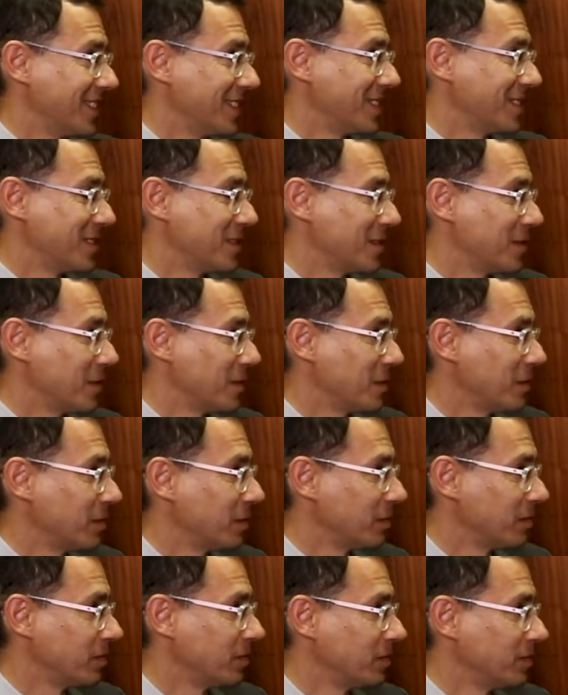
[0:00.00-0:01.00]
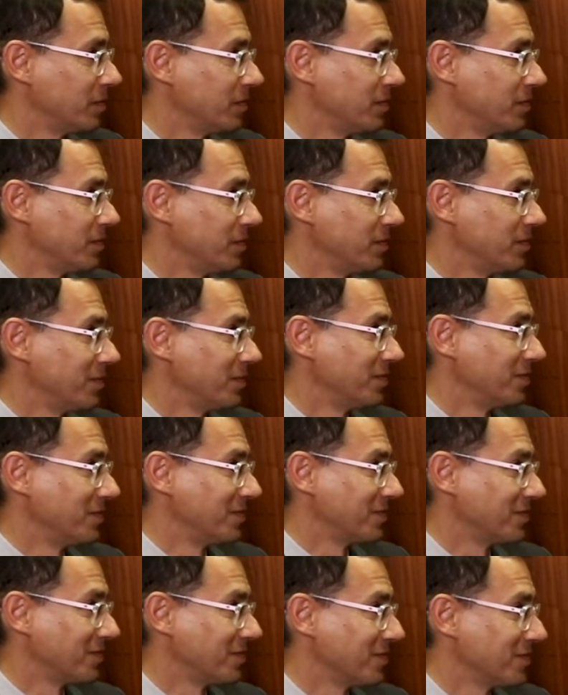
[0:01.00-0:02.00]

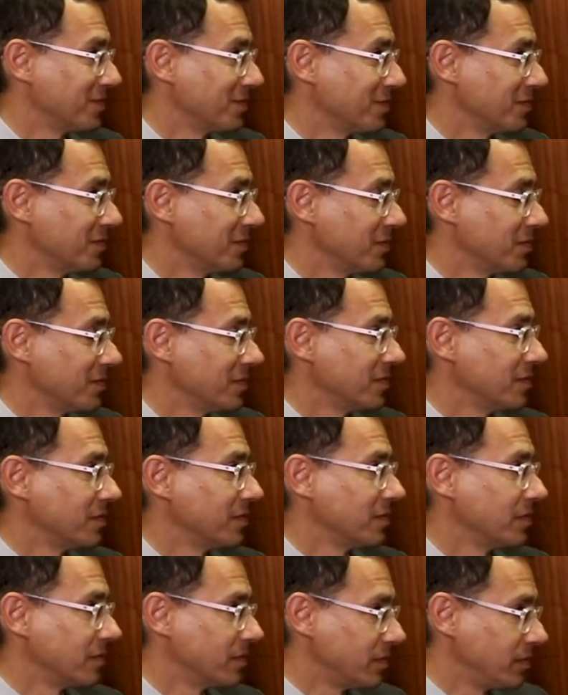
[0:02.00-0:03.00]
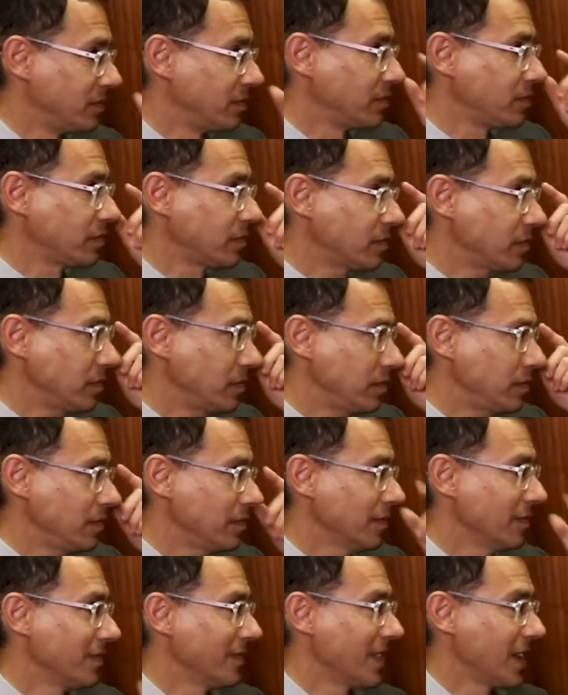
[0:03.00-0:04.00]

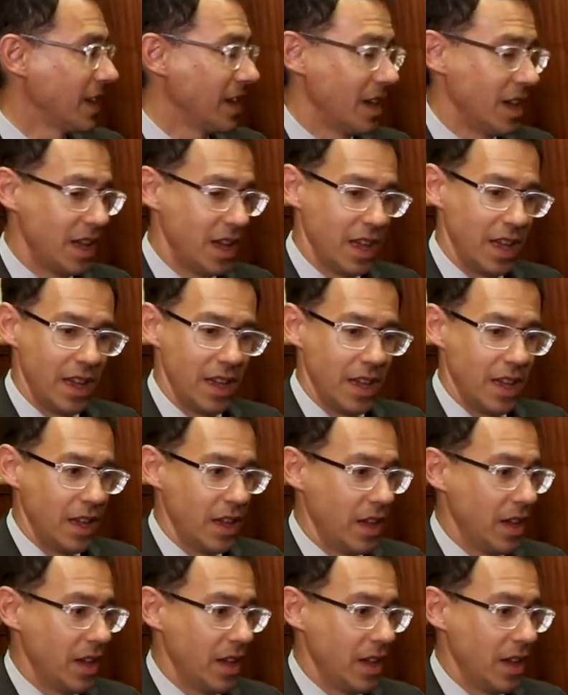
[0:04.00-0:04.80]
The person shown says nothing.